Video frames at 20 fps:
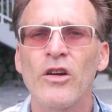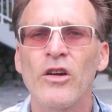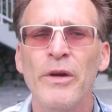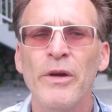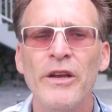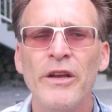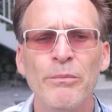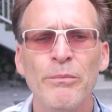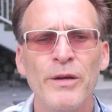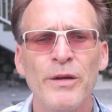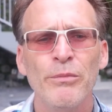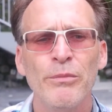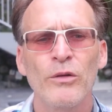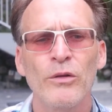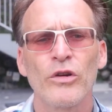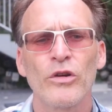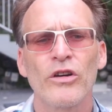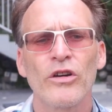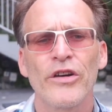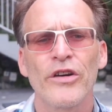Now, many
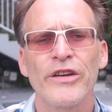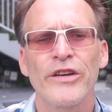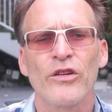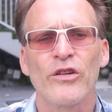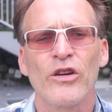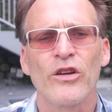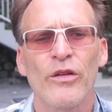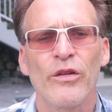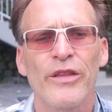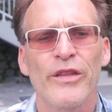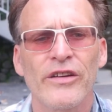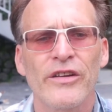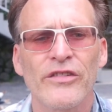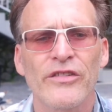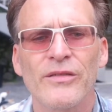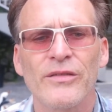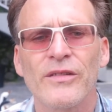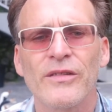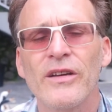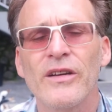people would argue now
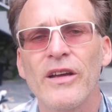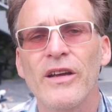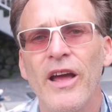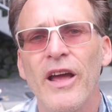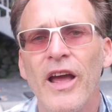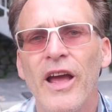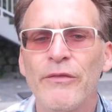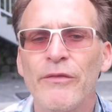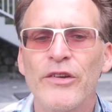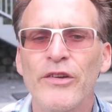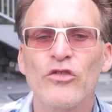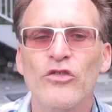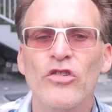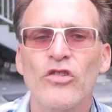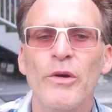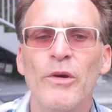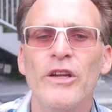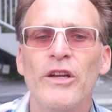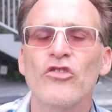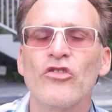that having
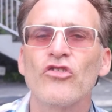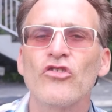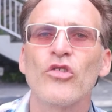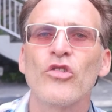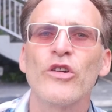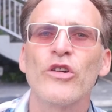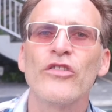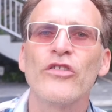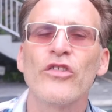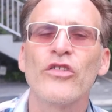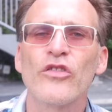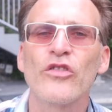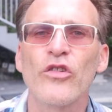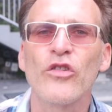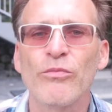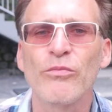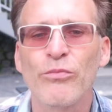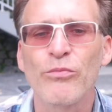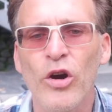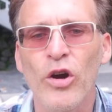so many choices
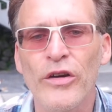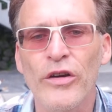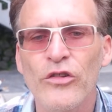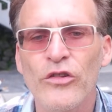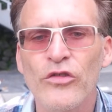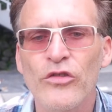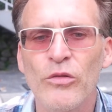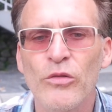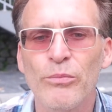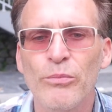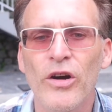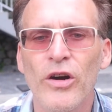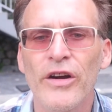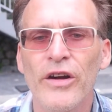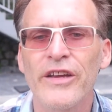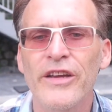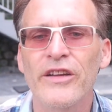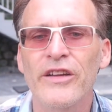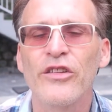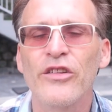of products to
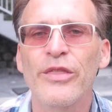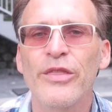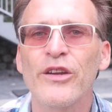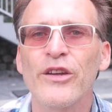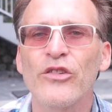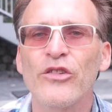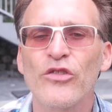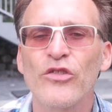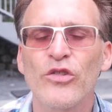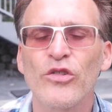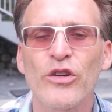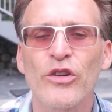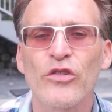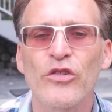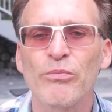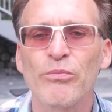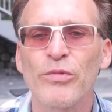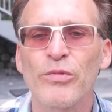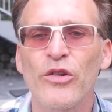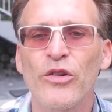buy and things to
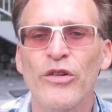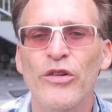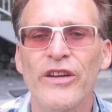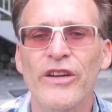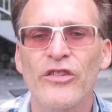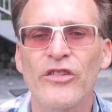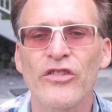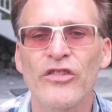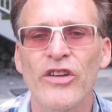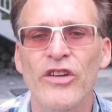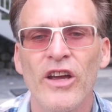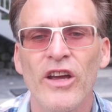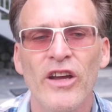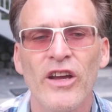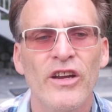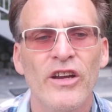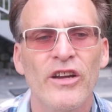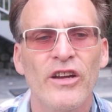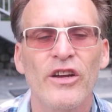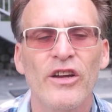experience
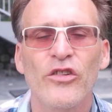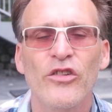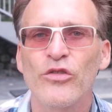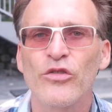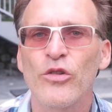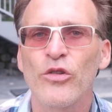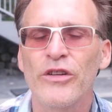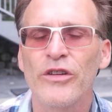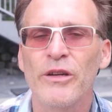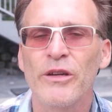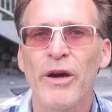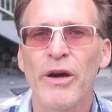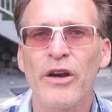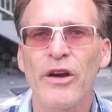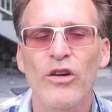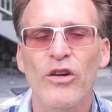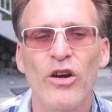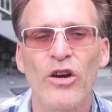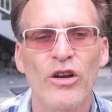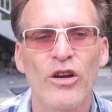is certainly
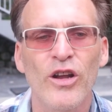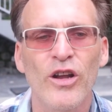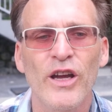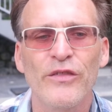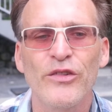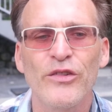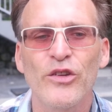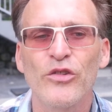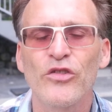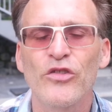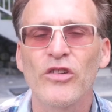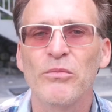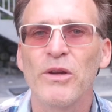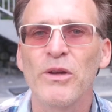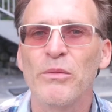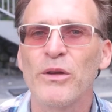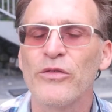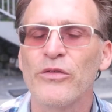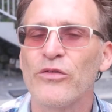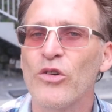better how life used to
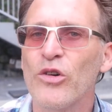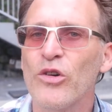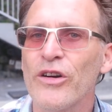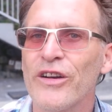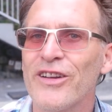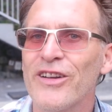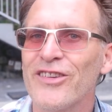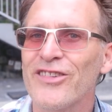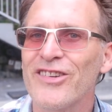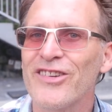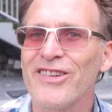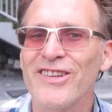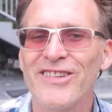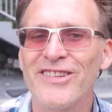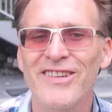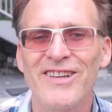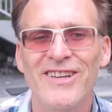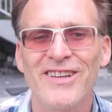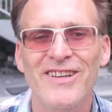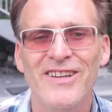be before, isn't
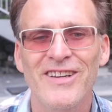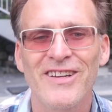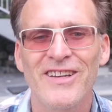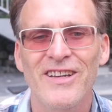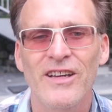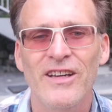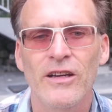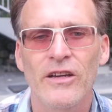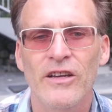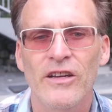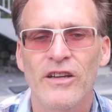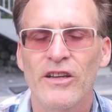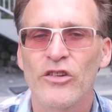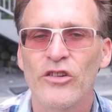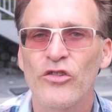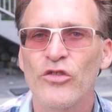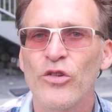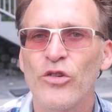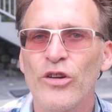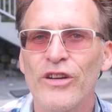it?
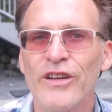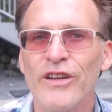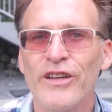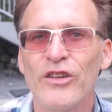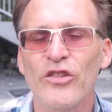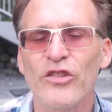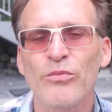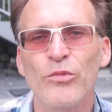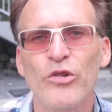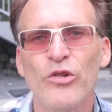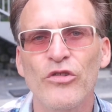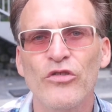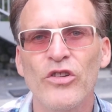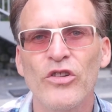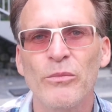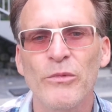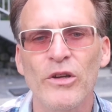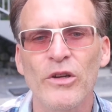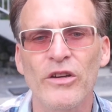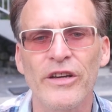It certainly is more
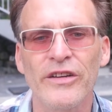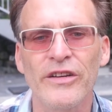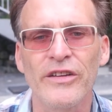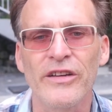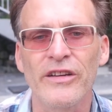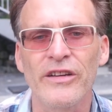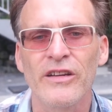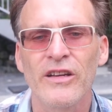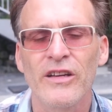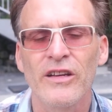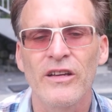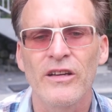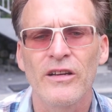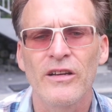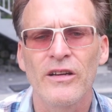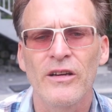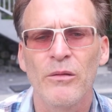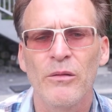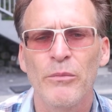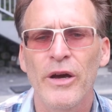stimulating.
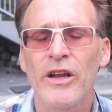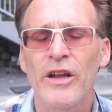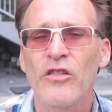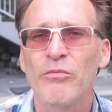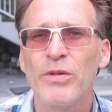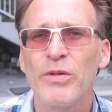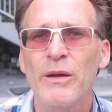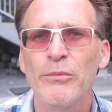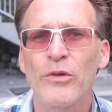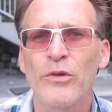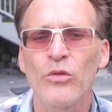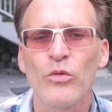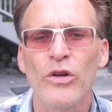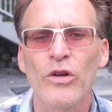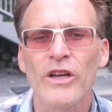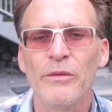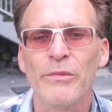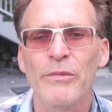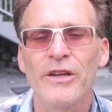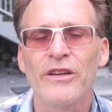But have people
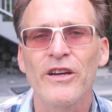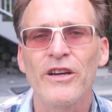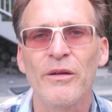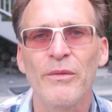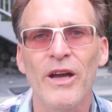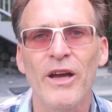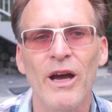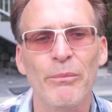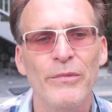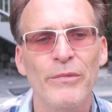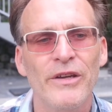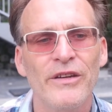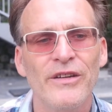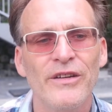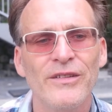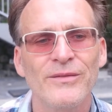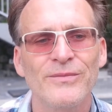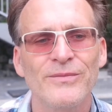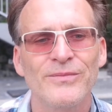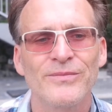really become
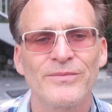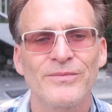happier?